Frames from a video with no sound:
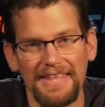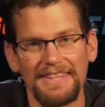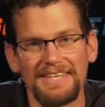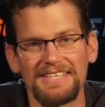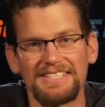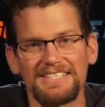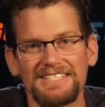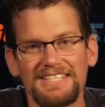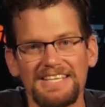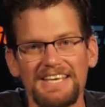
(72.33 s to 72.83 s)

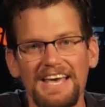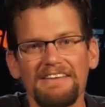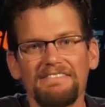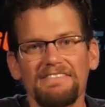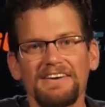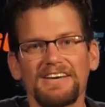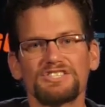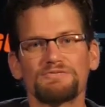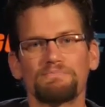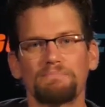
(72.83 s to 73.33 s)
This is the
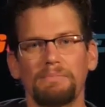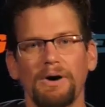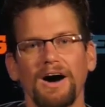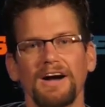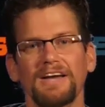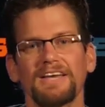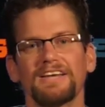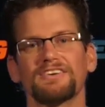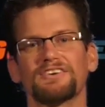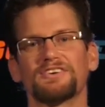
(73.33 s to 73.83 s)
FX
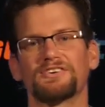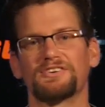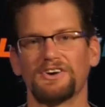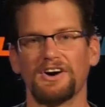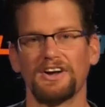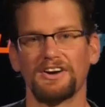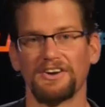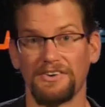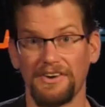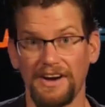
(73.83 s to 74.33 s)
Pocket
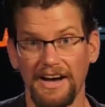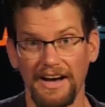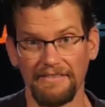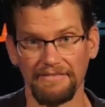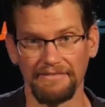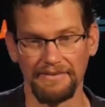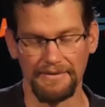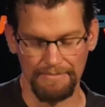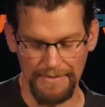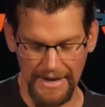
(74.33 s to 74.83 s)
Chronograph.